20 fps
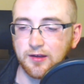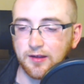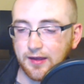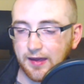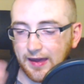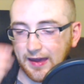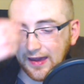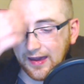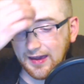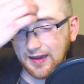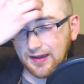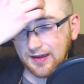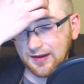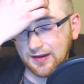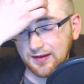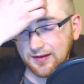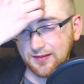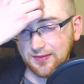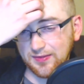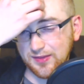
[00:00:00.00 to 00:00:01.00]

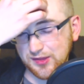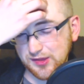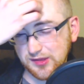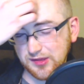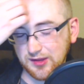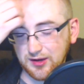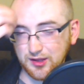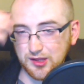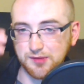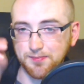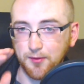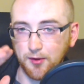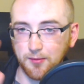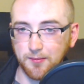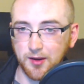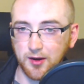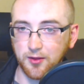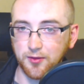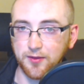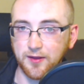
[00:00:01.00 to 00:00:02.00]
And this is an
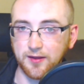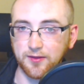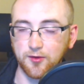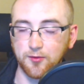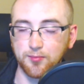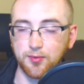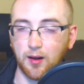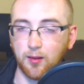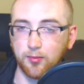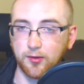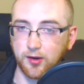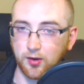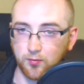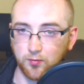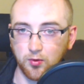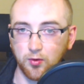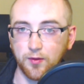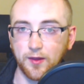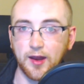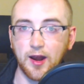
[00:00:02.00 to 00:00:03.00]
experimental thing. They're probably going to
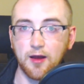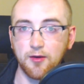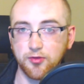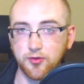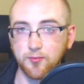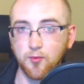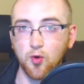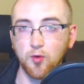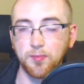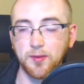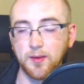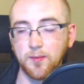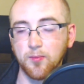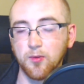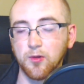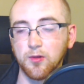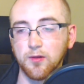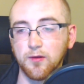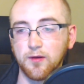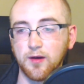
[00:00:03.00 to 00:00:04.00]
roll that out to more
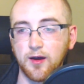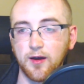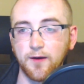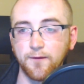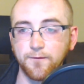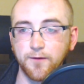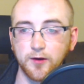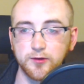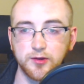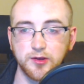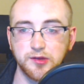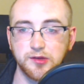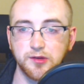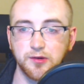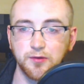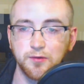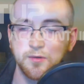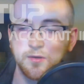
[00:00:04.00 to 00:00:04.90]
people fairly soon.